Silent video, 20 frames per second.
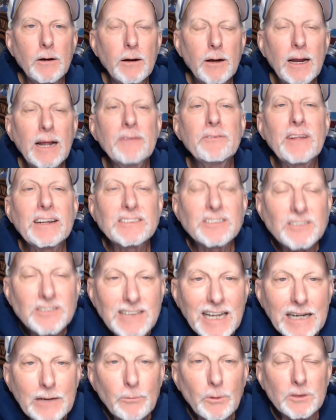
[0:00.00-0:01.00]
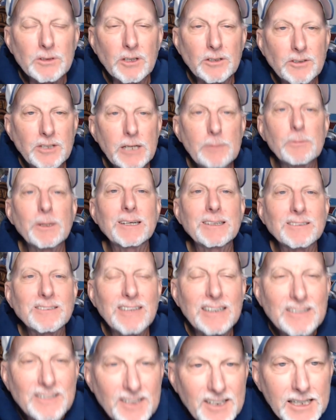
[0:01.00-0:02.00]
And they stay with the team because
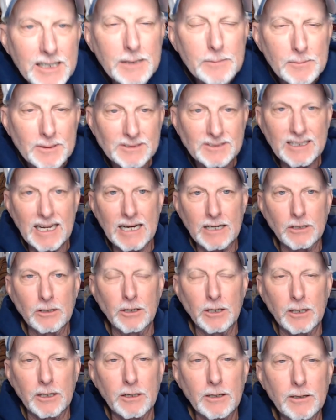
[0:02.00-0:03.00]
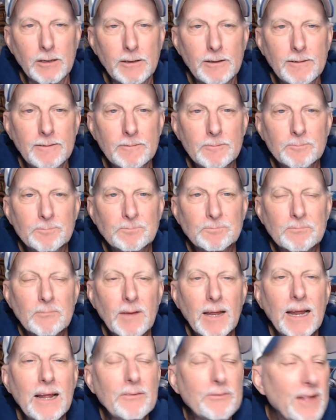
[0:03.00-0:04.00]
the team is that good.
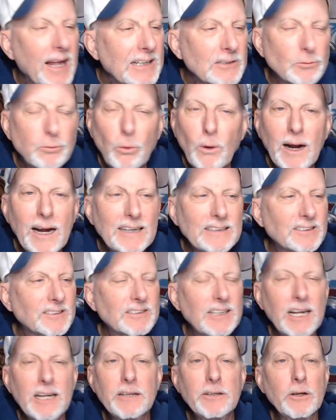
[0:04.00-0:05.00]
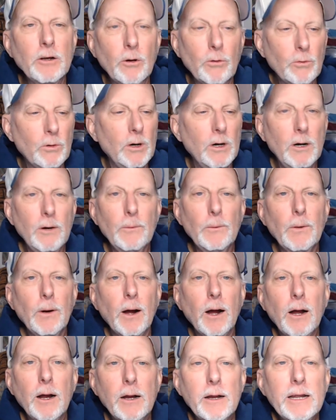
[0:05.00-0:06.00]
And that's why I say, you know,
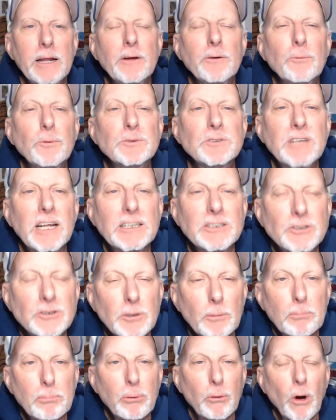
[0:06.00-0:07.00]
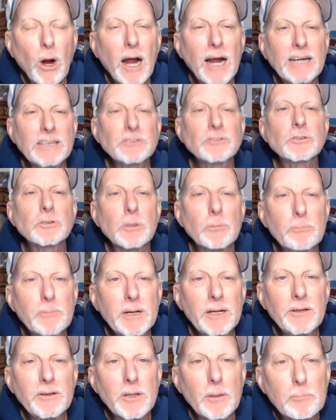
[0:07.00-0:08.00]
it was a surprise to
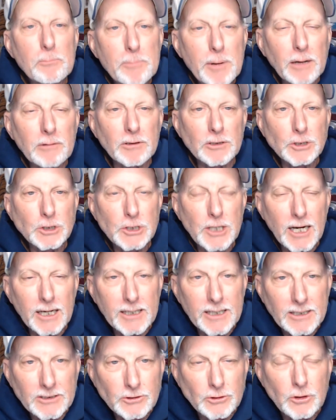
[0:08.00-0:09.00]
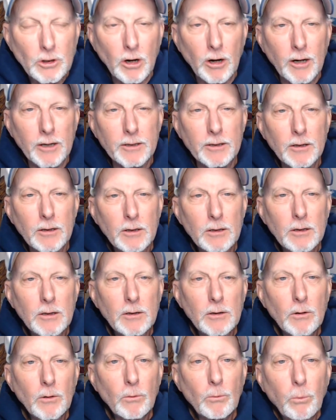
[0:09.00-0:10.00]
me that Belichick is gone.
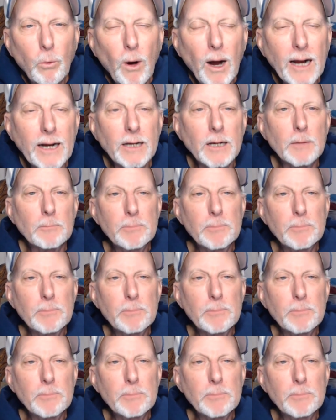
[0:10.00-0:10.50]
Why?